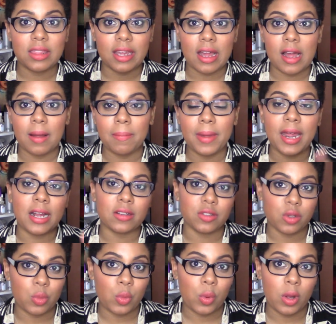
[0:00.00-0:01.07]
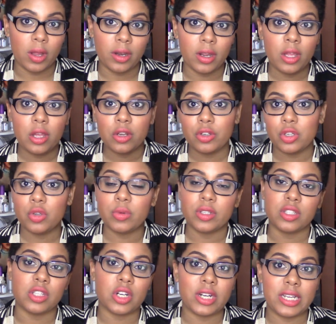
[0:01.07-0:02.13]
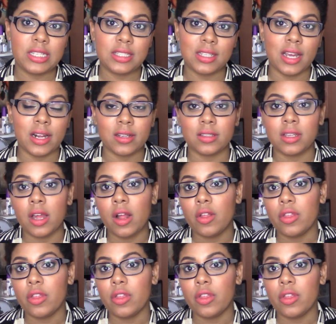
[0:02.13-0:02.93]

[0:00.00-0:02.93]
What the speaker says: the compacts are 1, 2 is 36,